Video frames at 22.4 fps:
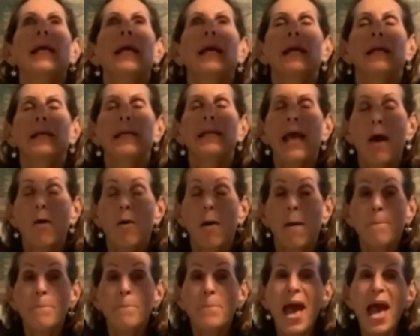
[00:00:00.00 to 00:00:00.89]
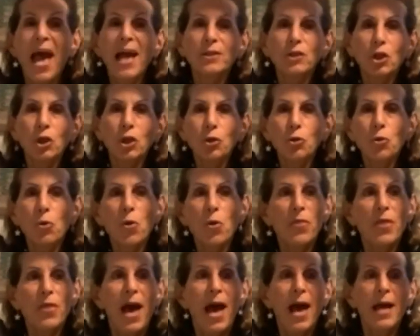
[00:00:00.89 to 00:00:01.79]
Now imagine you're
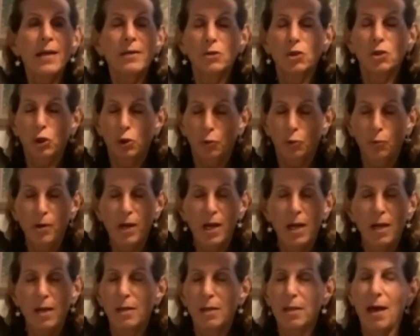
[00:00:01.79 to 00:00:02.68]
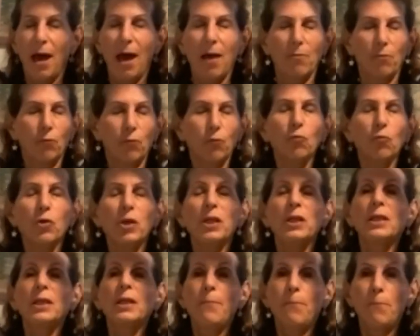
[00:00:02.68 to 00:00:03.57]
that tree, that
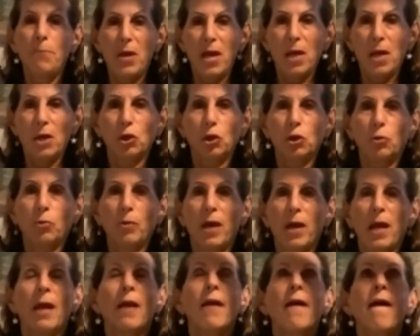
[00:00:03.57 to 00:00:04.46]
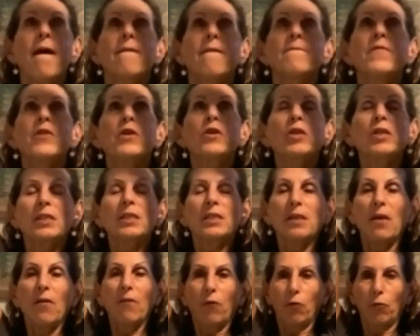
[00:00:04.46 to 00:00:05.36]
really big tree. Feel
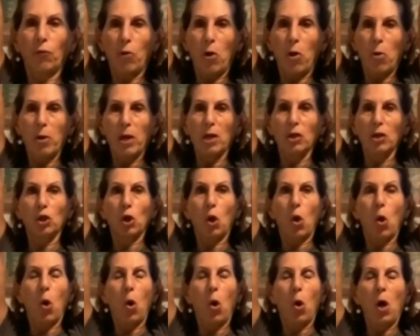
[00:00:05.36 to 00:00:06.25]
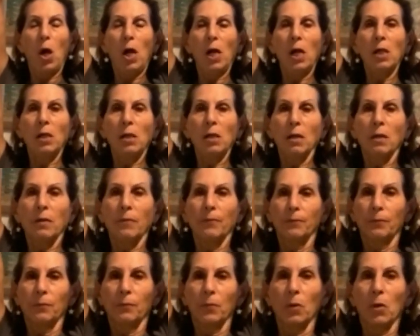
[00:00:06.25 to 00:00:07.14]
yourself growing tall,
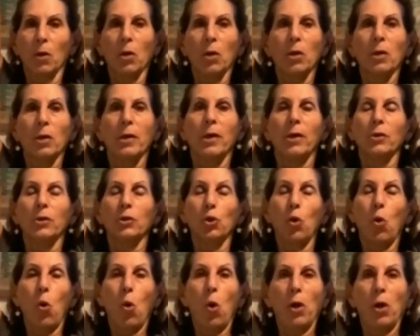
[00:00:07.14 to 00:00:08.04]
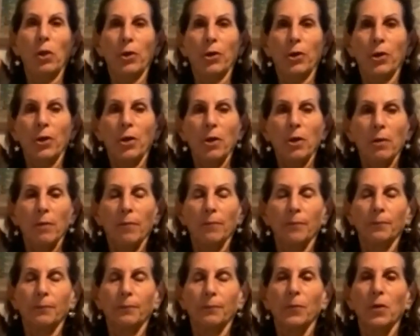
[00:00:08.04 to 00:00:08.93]
taller,
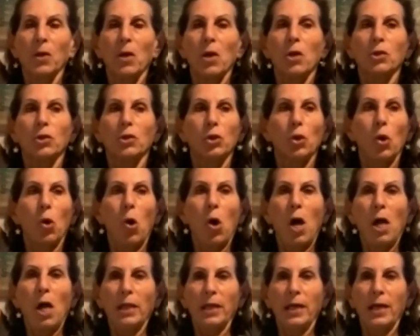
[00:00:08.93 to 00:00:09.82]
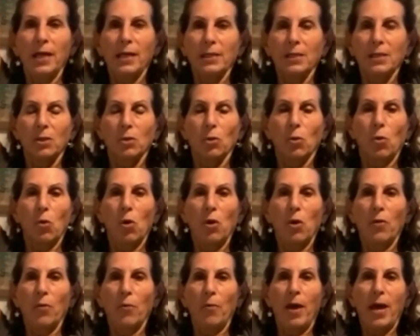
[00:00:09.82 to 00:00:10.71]
tallest, all
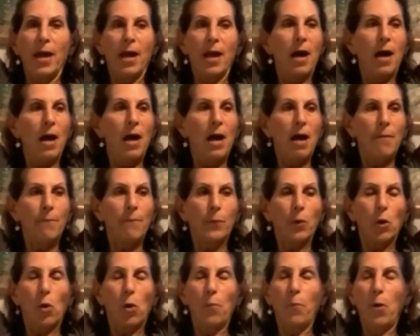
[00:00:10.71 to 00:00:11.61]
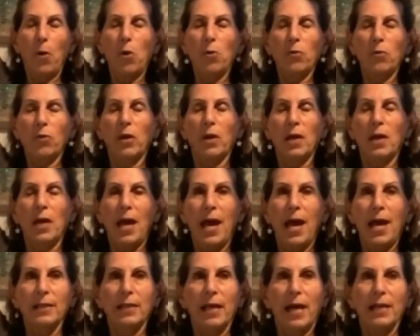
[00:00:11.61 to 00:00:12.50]
the way up, or both
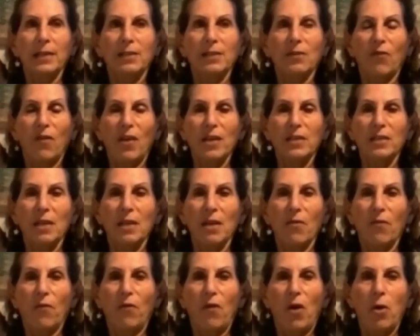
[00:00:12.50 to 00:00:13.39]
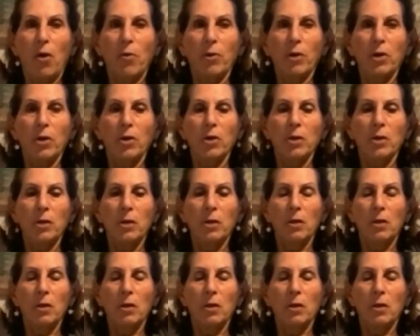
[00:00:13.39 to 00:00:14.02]
headlights facing forward.